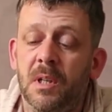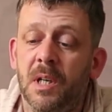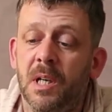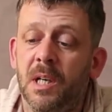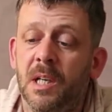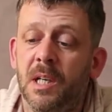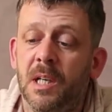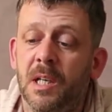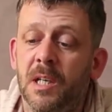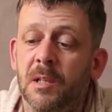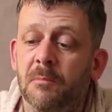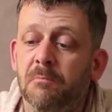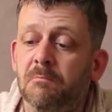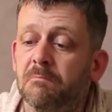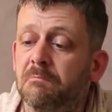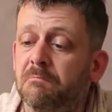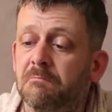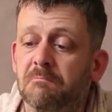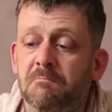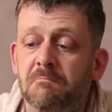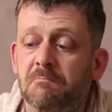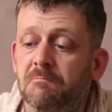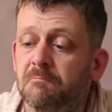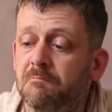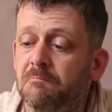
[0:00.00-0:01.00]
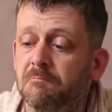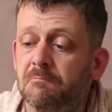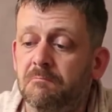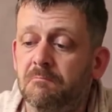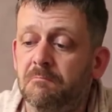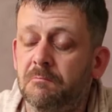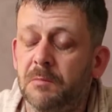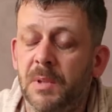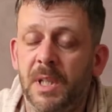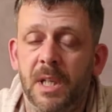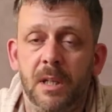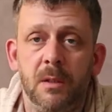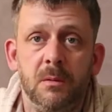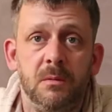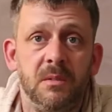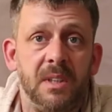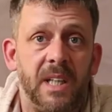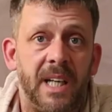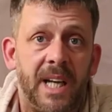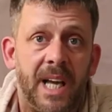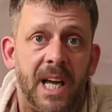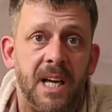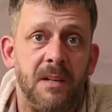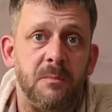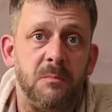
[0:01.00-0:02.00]
You know,
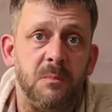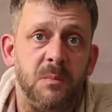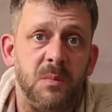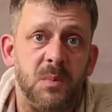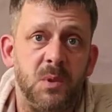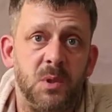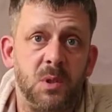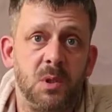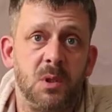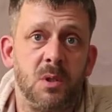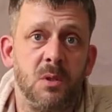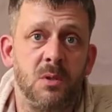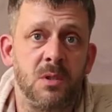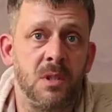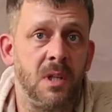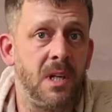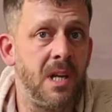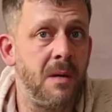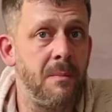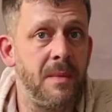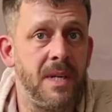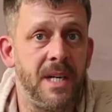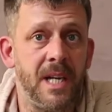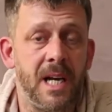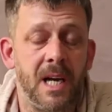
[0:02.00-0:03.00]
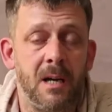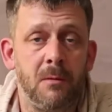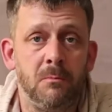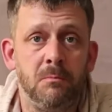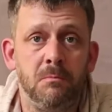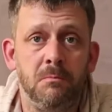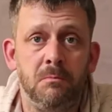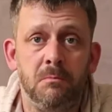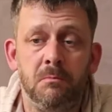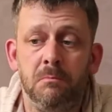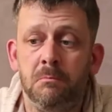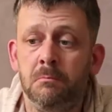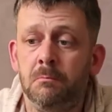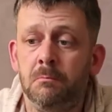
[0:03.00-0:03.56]
again, doesn't let me down.